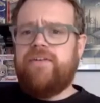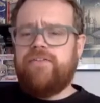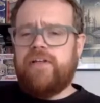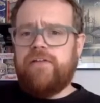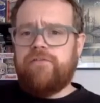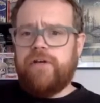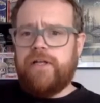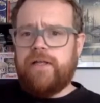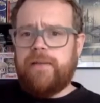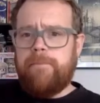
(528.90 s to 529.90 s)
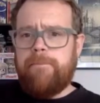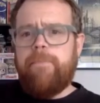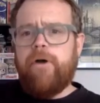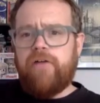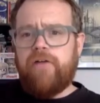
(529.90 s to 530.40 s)
at delivering it,
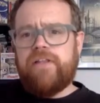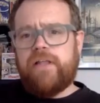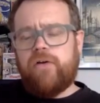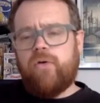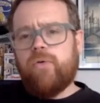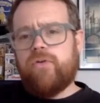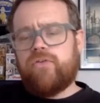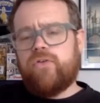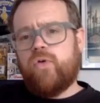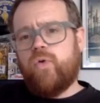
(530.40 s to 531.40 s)
but I think they're always